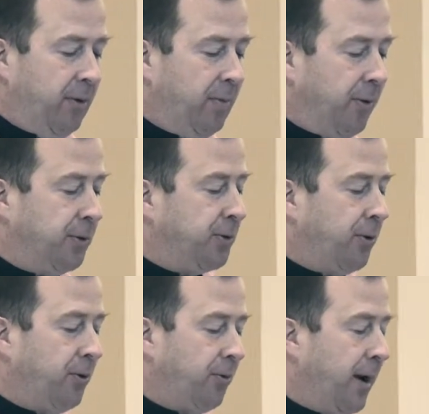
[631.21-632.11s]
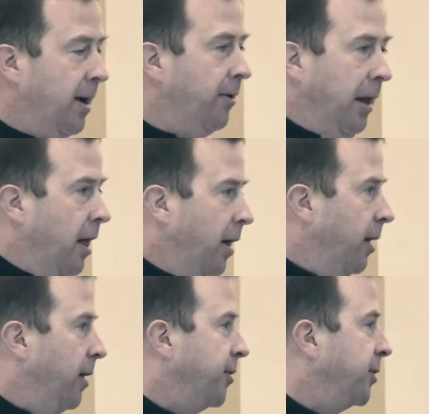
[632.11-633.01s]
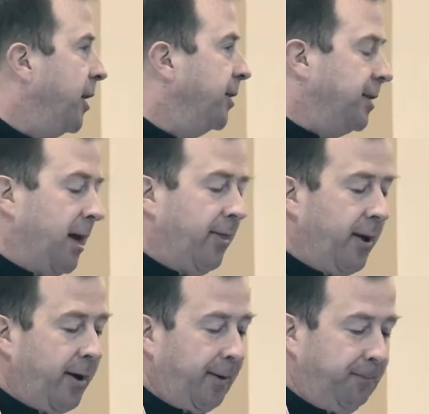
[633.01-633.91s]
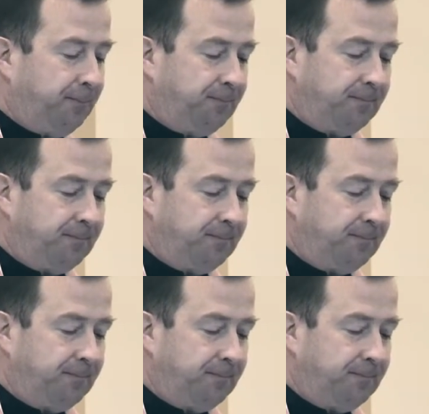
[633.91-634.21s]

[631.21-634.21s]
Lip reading: The mother turned around. Her son's not there.